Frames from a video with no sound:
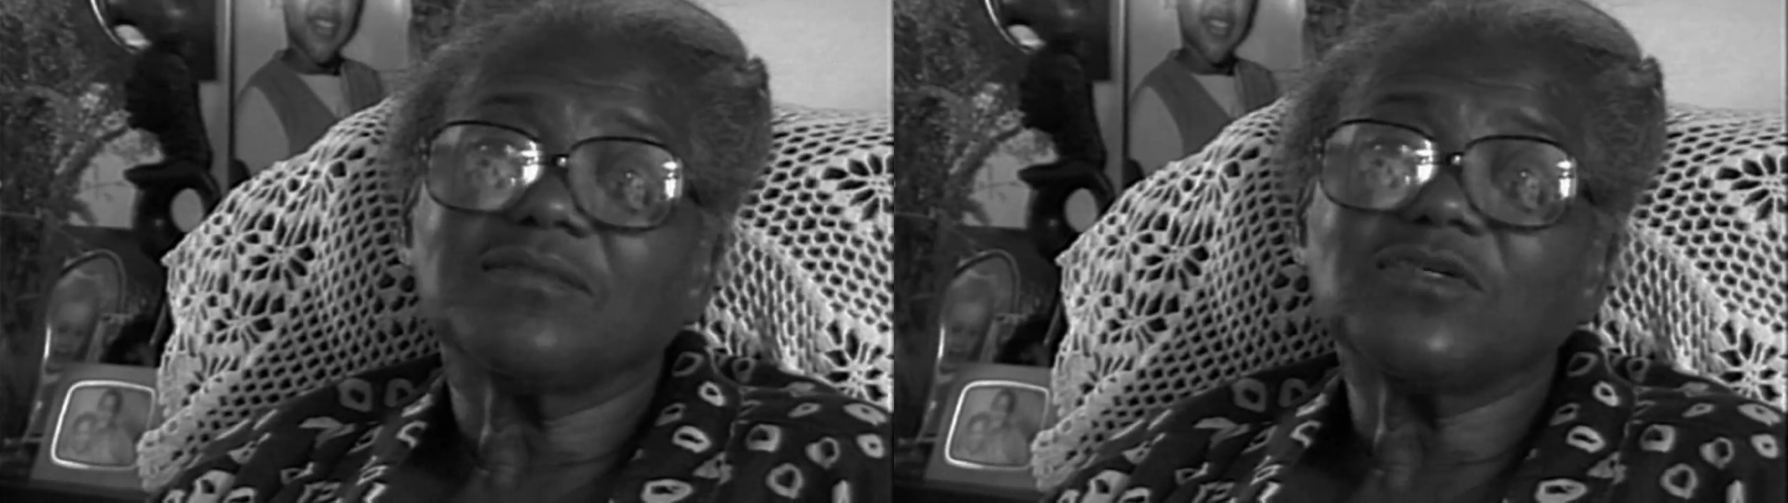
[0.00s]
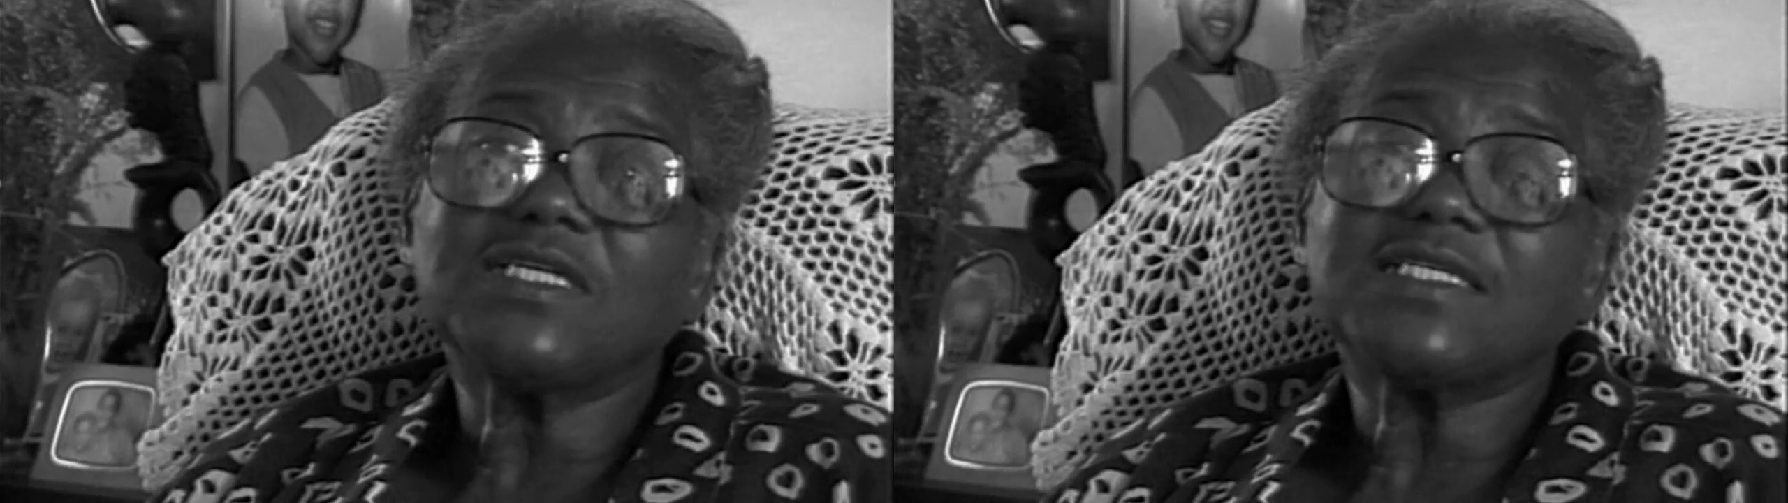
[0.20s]

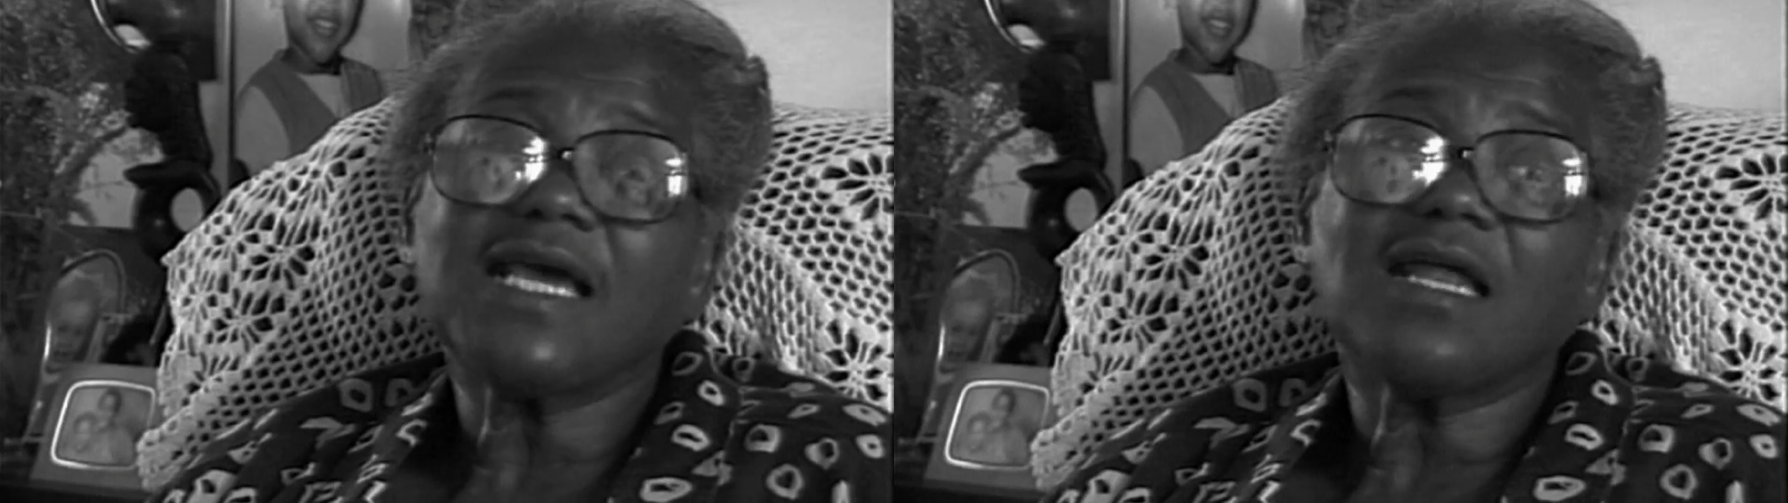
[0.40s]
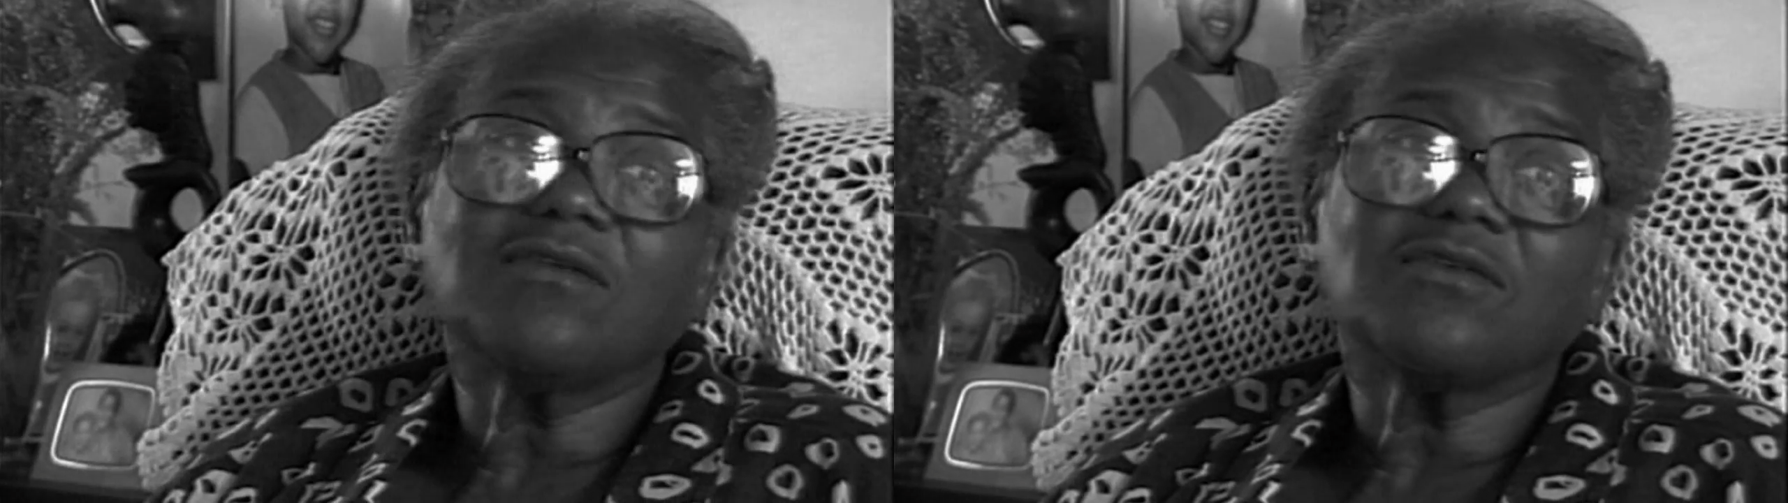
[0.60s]
pull his
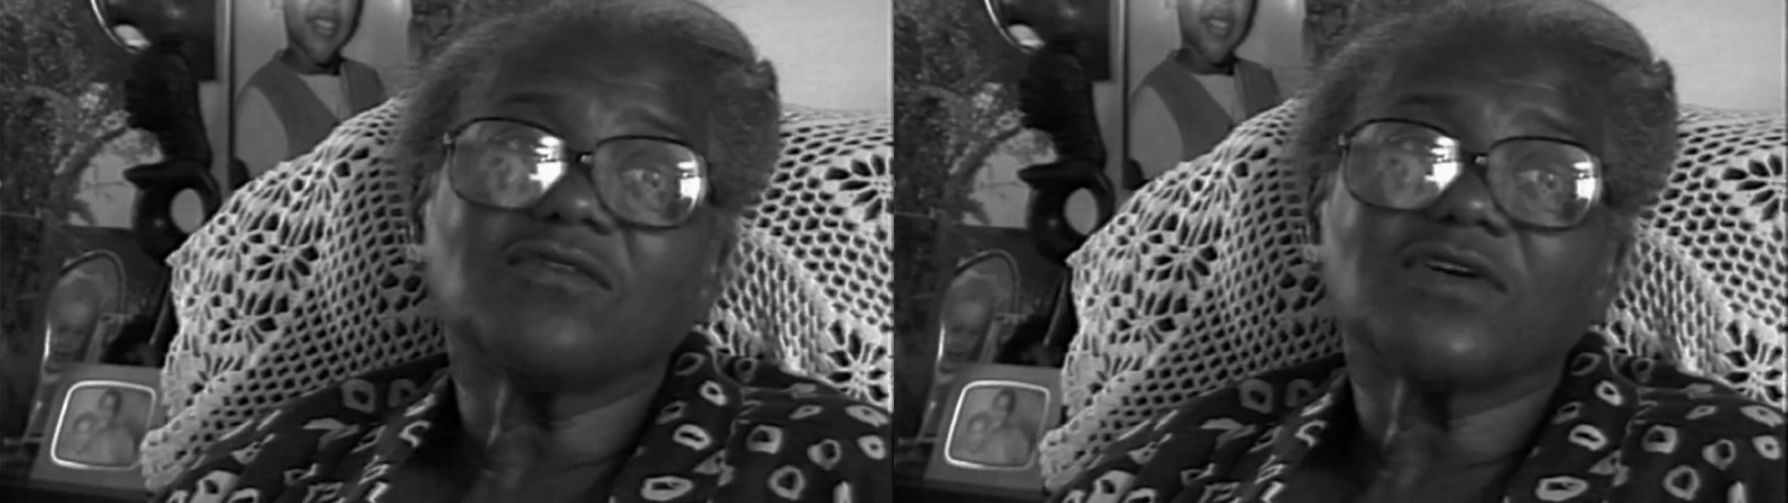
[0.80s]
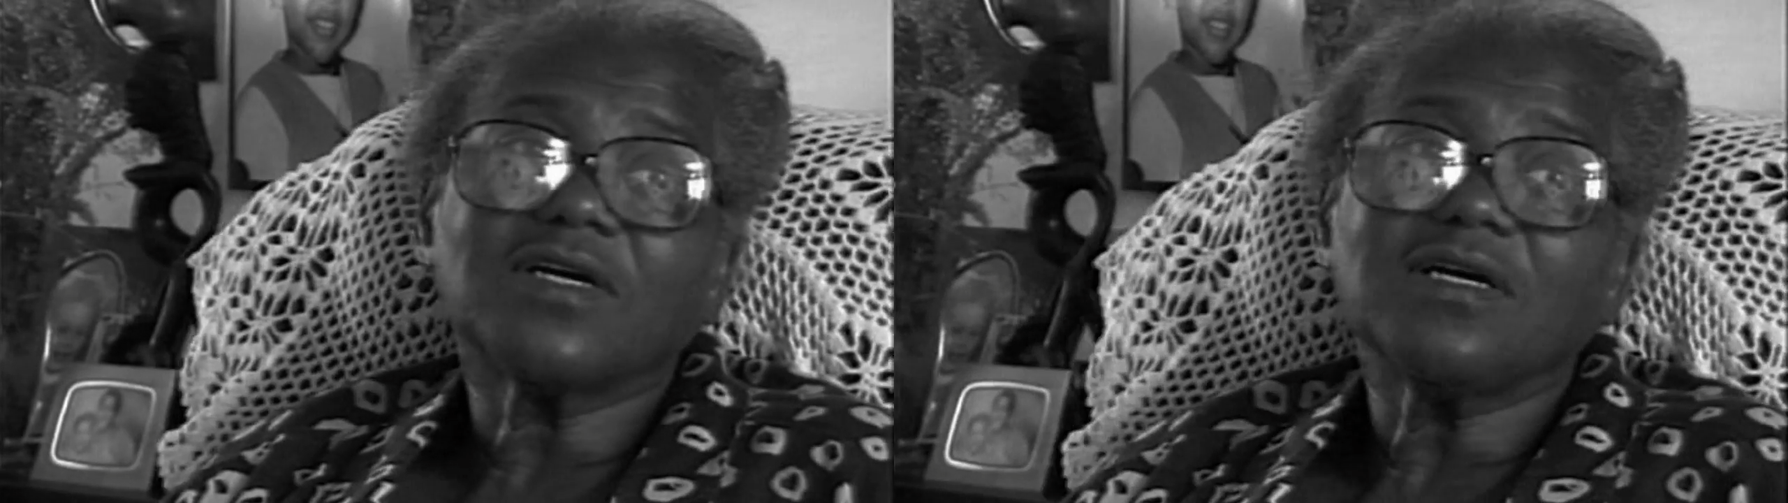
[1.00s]
head
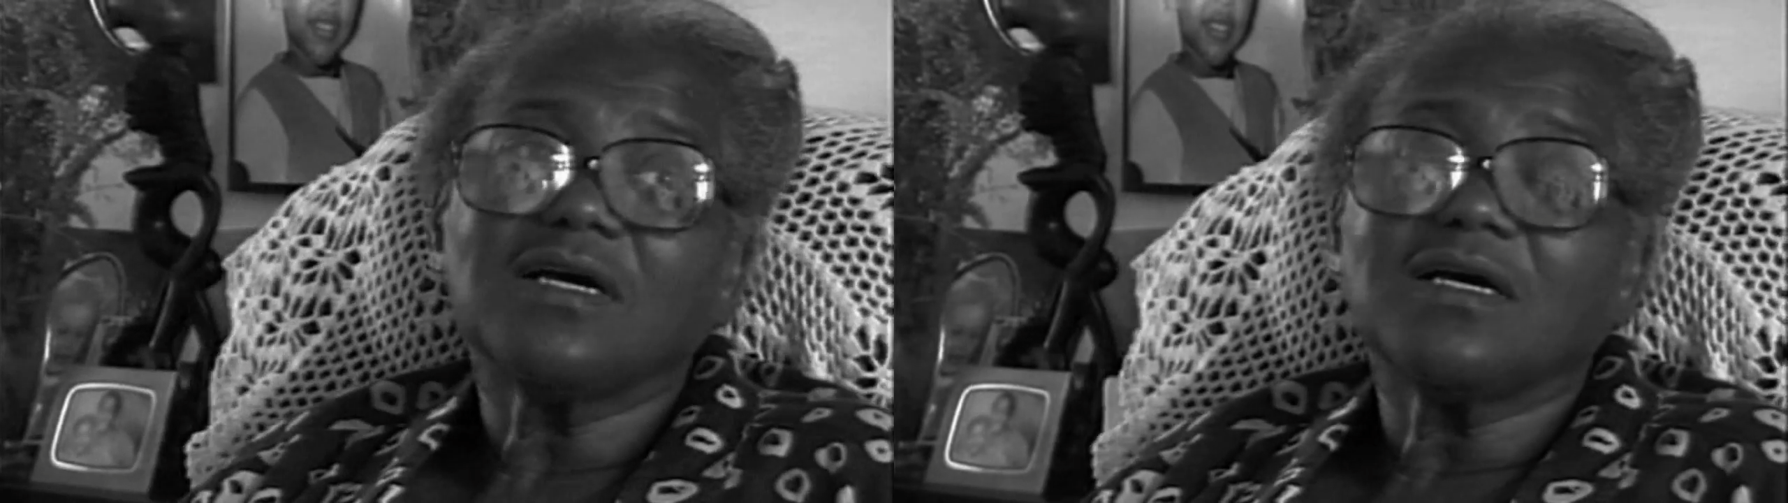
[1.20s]
over,